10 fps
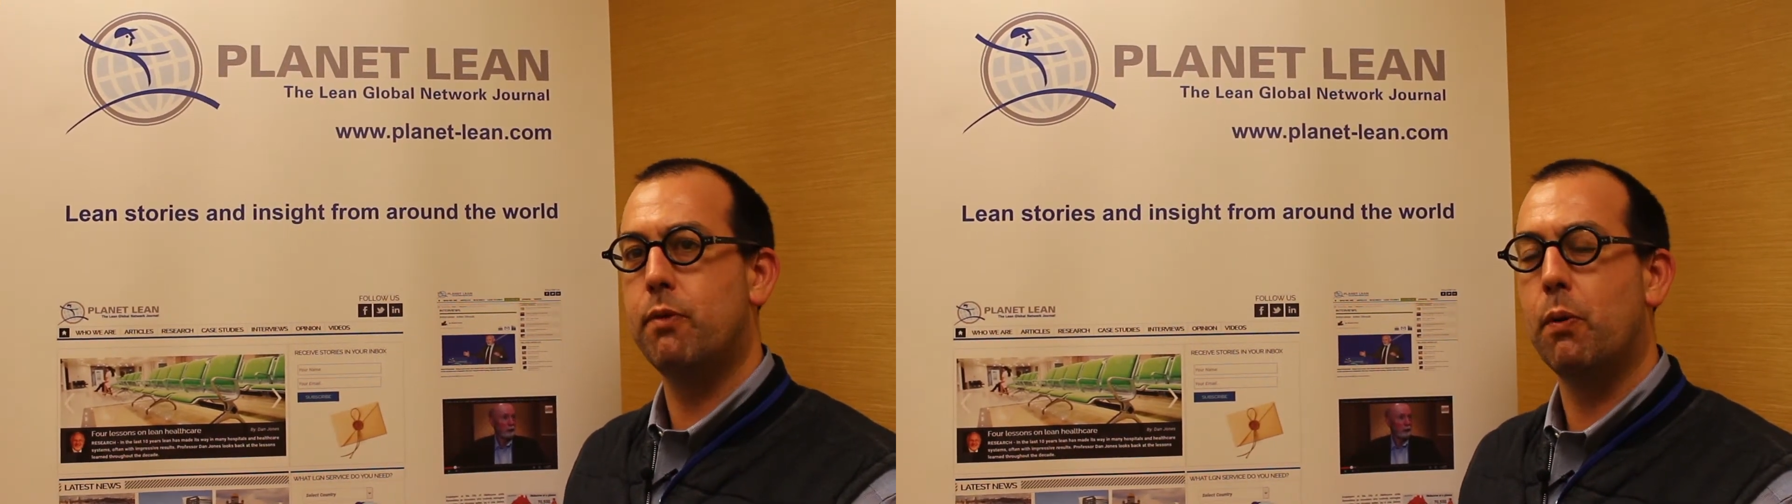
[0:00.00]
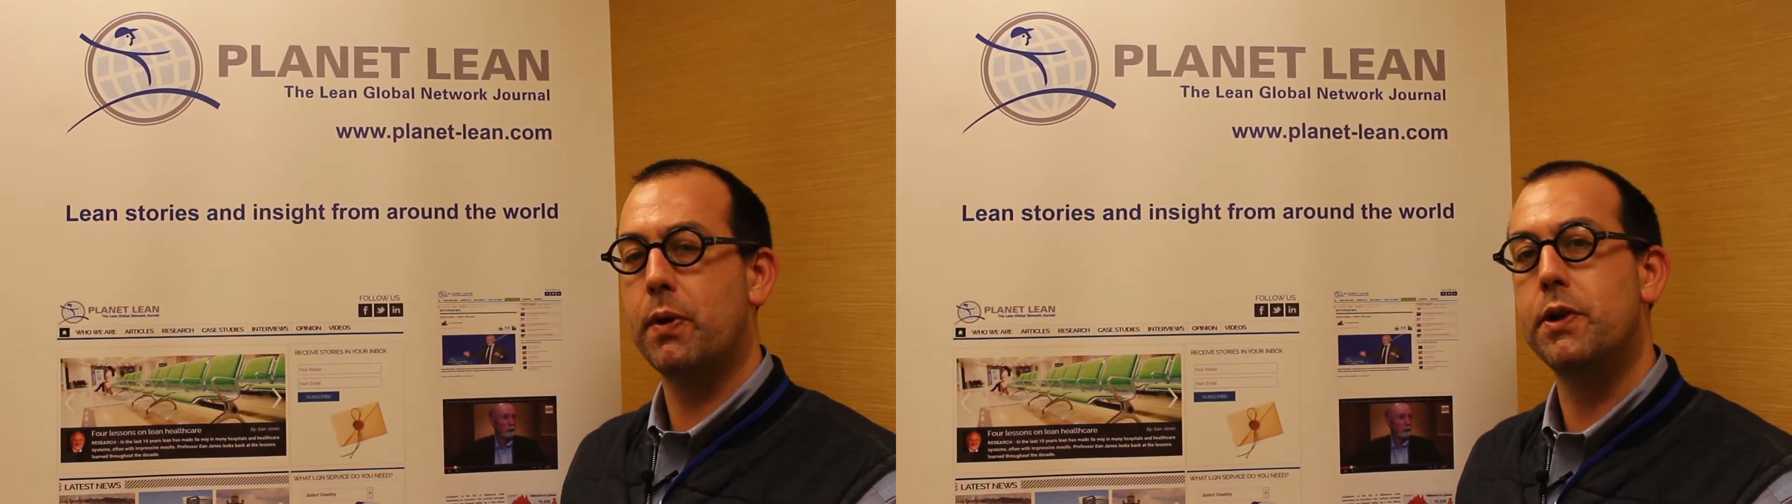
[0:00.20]

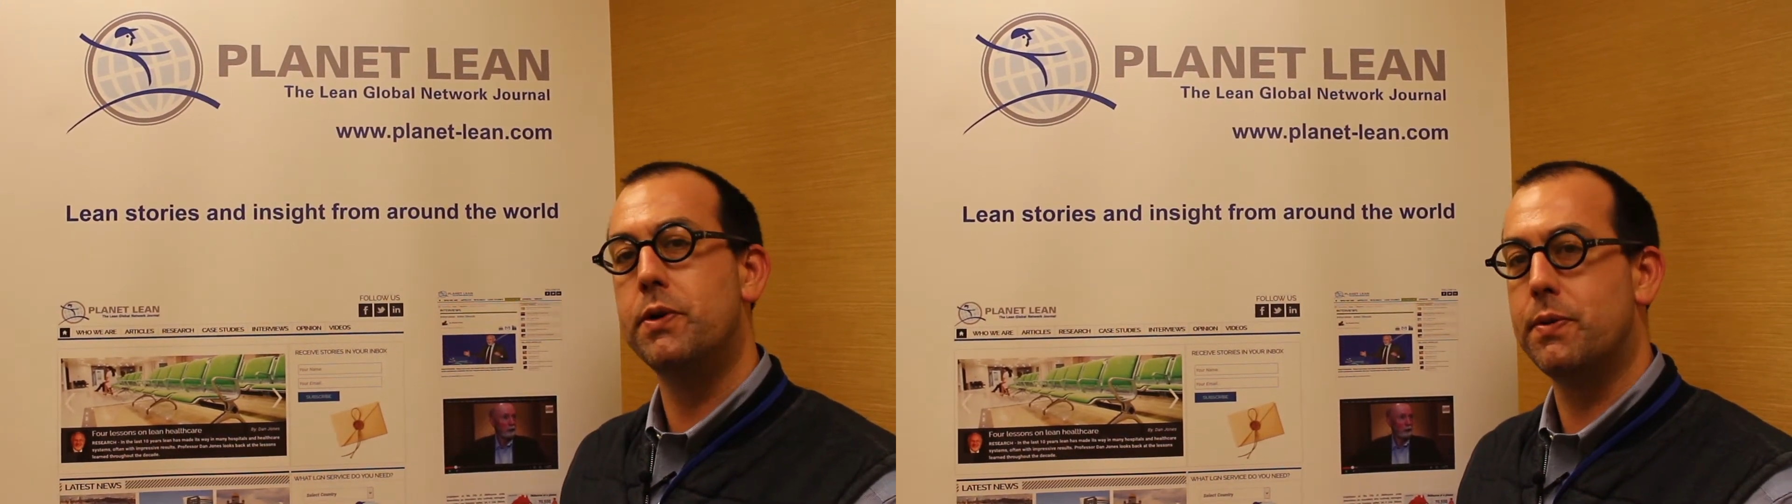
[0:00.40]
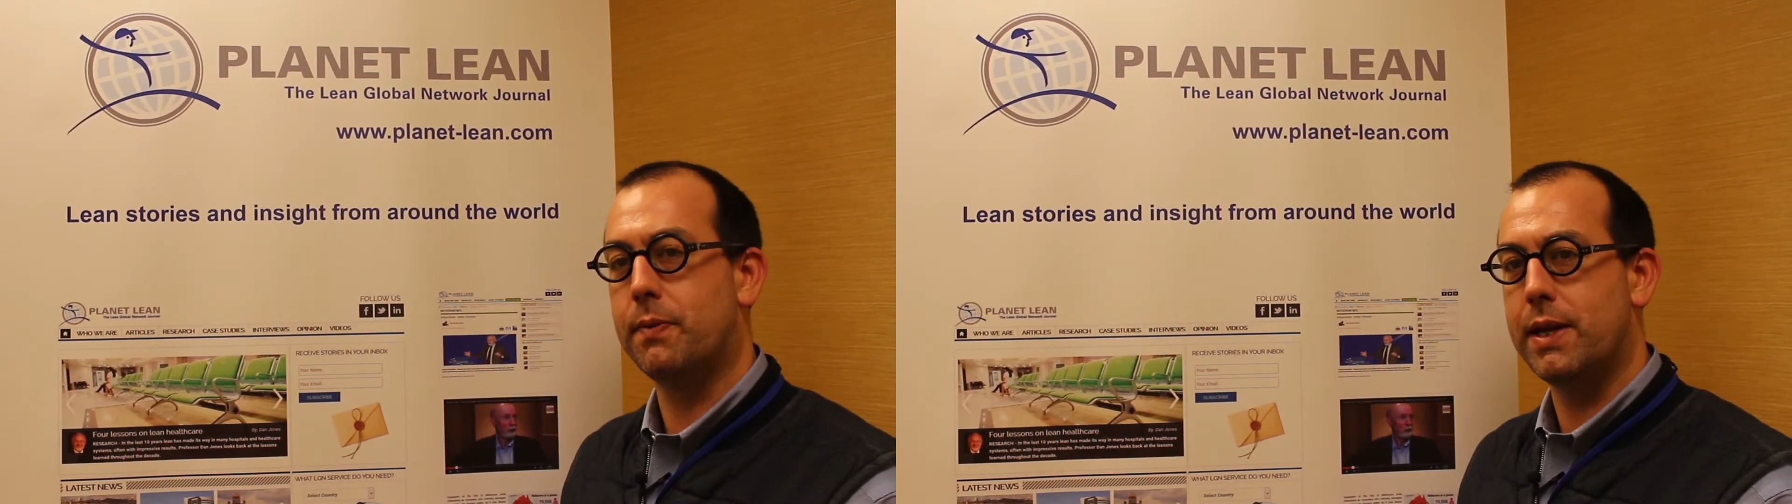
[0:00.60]
forward and
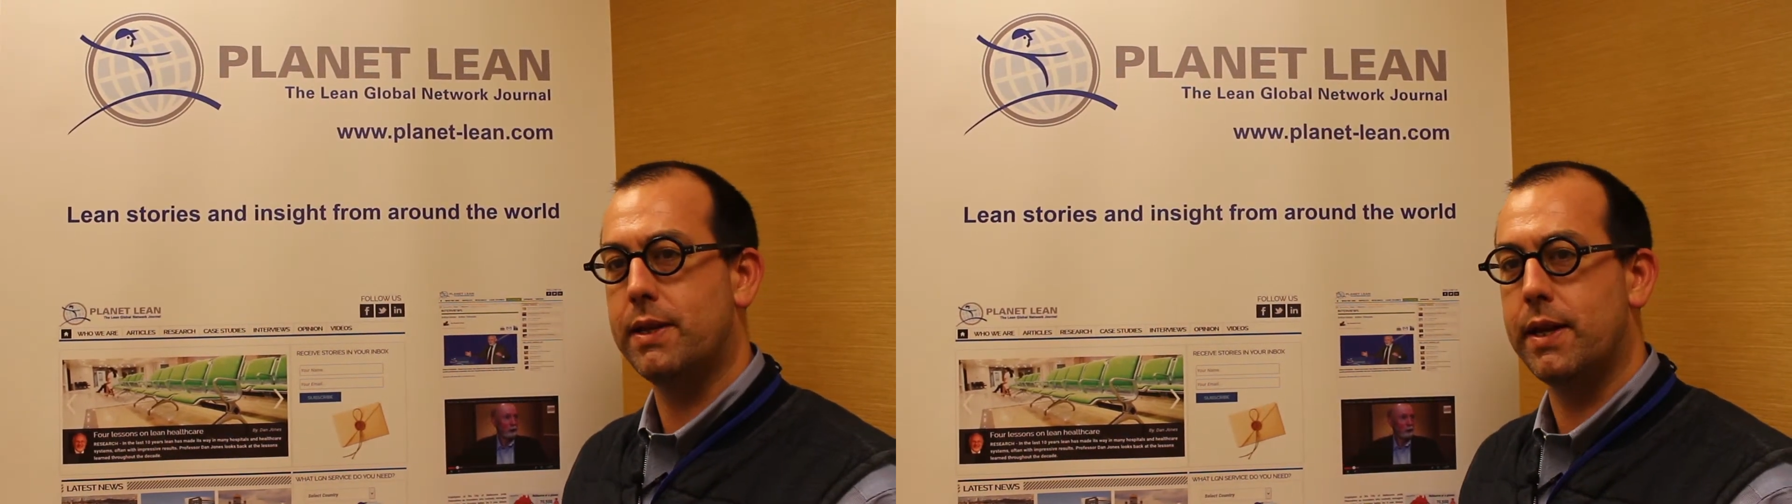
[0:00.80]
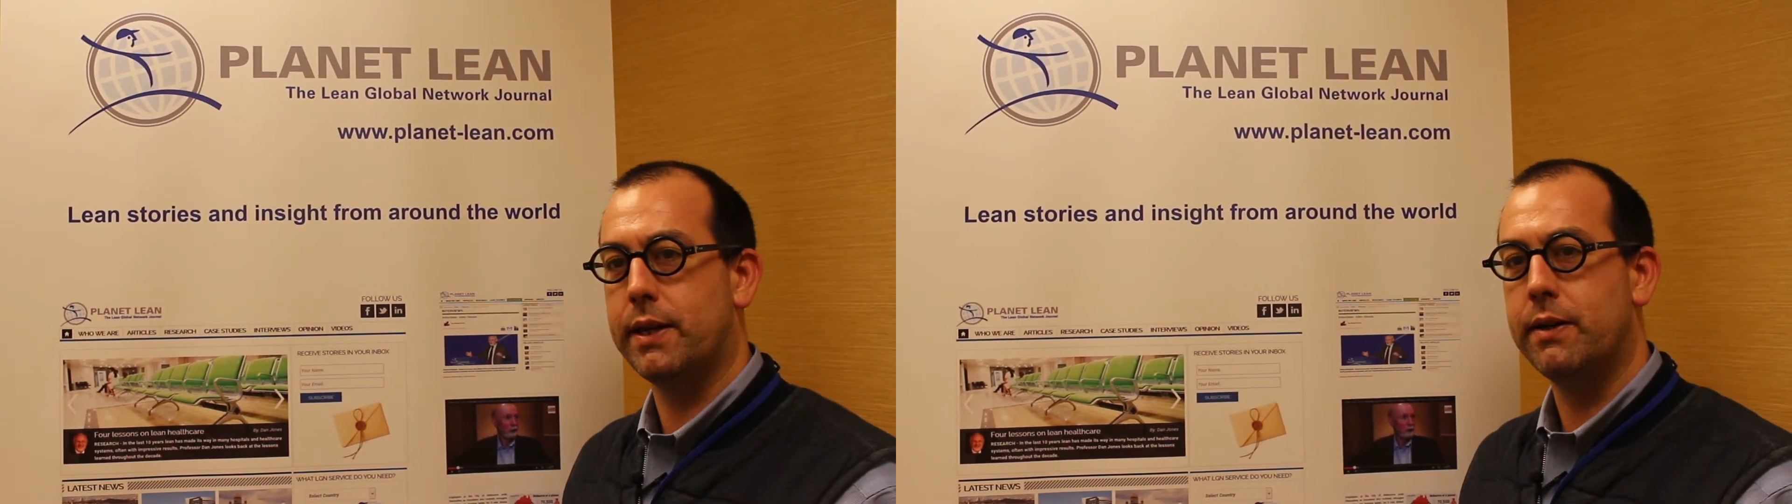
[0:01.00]
do the right
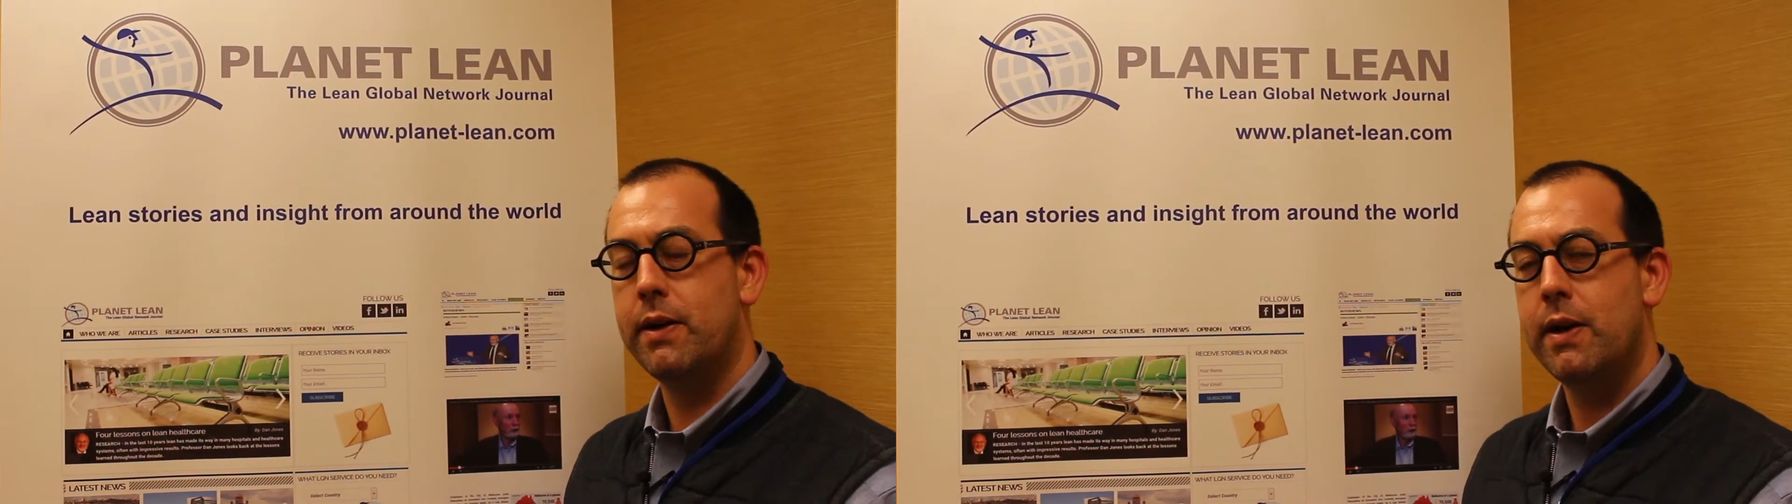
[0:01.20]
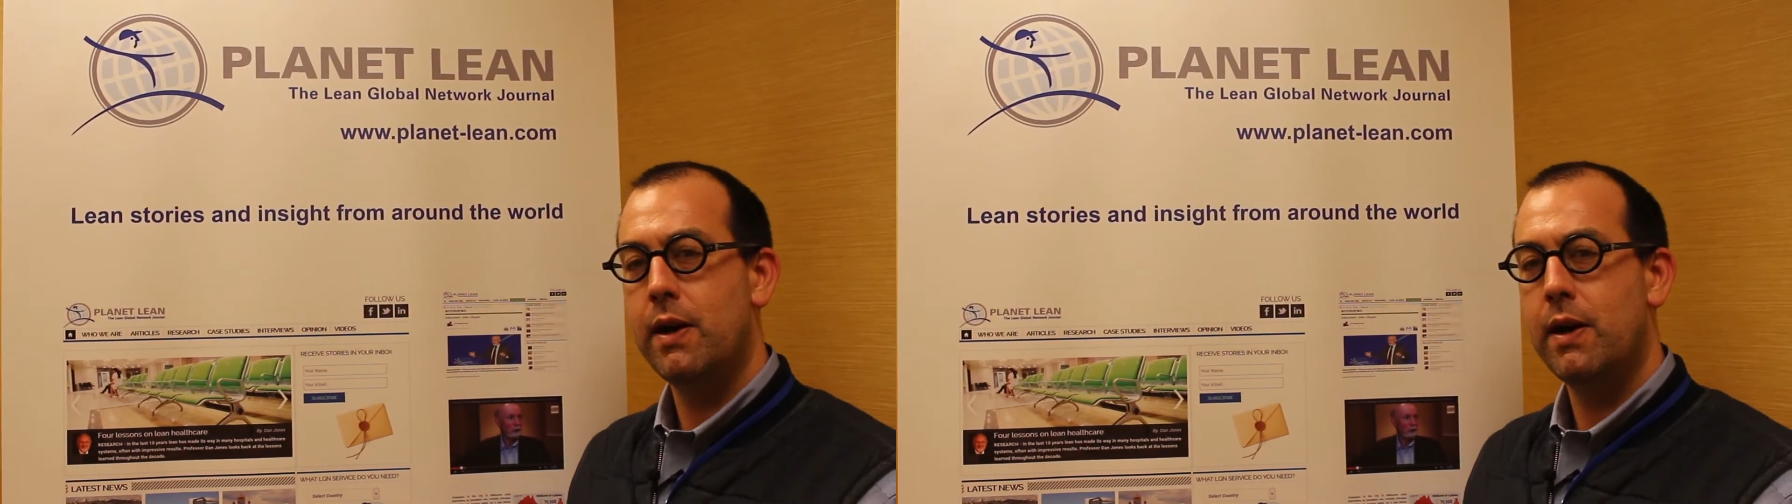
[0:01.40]
thing?